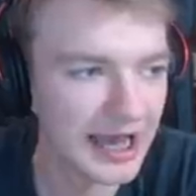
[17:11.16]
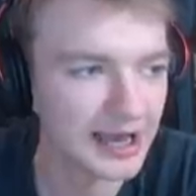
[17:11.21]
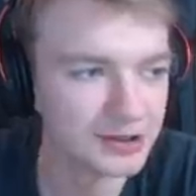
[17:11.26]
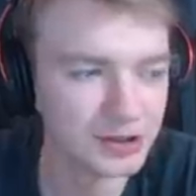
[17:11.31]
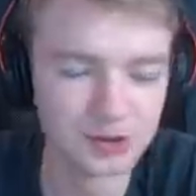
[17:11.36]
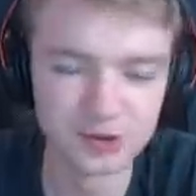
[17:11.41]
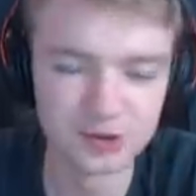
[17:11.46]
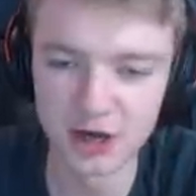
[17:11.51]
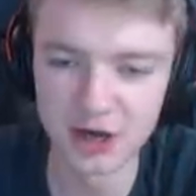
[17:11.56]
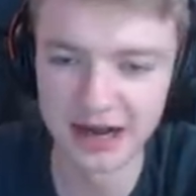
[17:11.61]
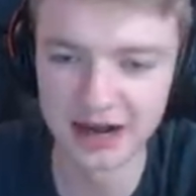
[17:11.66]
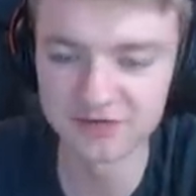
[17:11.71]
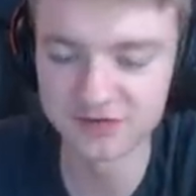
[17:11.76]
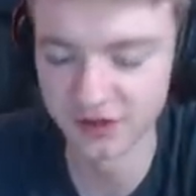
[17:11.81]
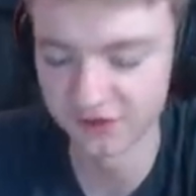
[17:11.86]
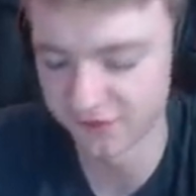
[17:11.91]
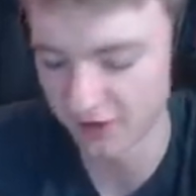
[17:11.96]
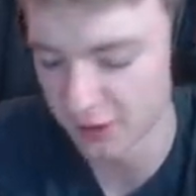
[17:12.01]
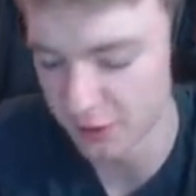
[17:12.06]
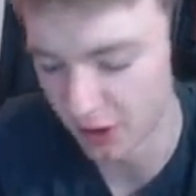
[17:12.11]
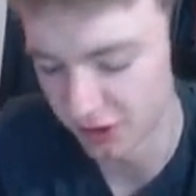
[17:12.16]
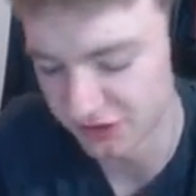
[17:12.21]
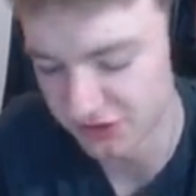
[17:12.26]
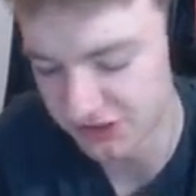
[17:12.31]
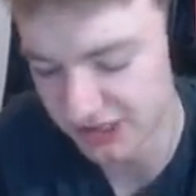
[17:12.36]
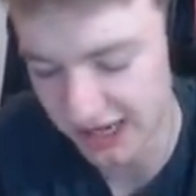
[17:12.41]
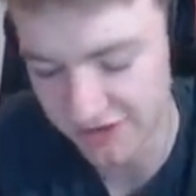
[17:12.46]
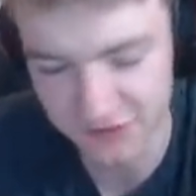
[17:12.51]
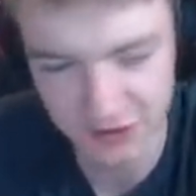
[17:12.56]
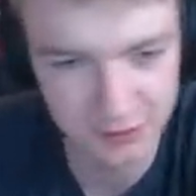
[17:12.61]
Yeah, you don't have to vote on
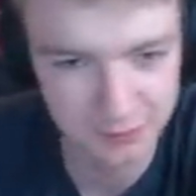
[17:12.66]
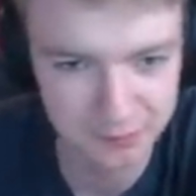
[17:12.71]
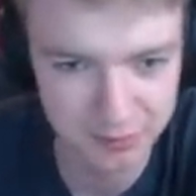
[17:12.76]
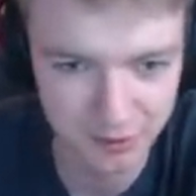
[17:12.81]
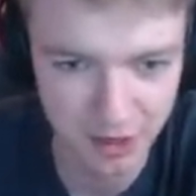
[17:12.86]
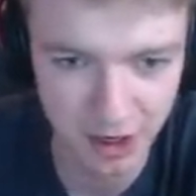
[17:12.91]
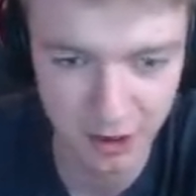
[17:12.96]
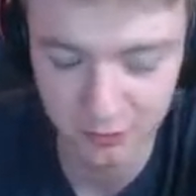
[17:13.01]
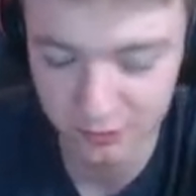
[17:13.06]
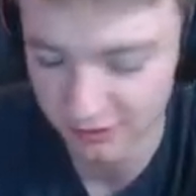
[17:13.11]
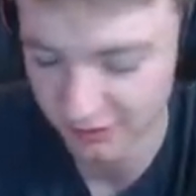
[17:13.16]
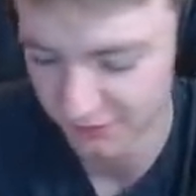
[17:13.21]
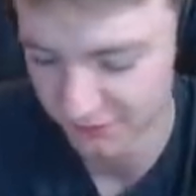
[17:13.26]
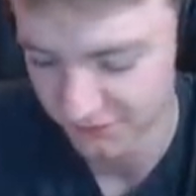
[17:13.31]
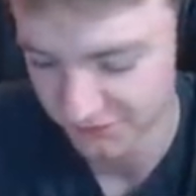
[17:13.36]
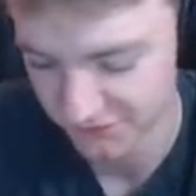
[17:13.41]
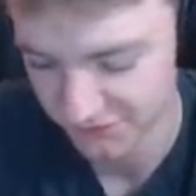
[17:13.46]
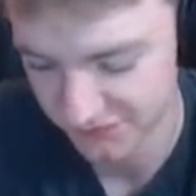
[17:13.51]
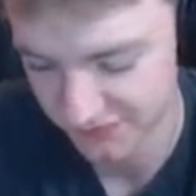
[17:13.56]
seven, bro.